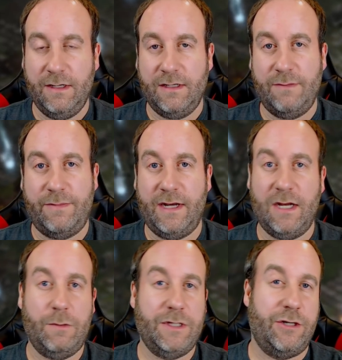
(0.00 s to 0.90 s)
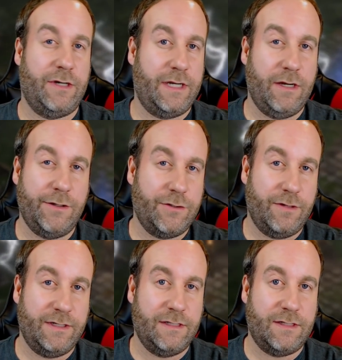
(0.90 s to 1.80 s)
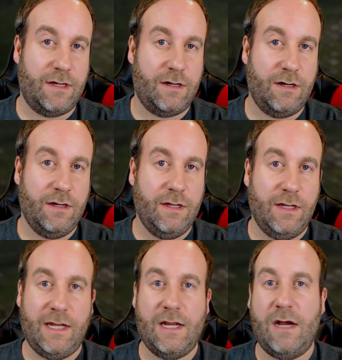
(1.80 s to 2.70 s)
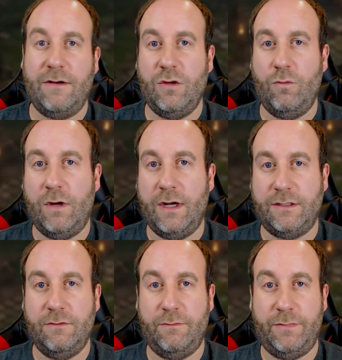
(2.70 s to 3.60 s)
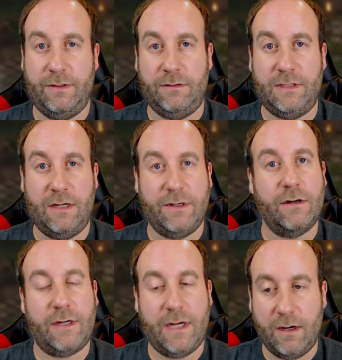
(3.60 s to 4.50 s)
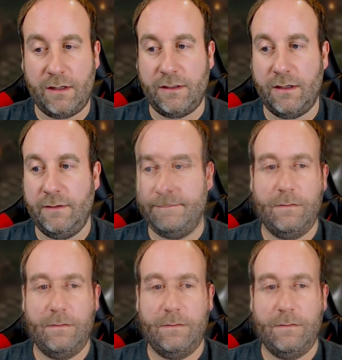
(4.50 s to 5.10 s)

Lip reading: depending on what your gear choices are and how you want to build out your character.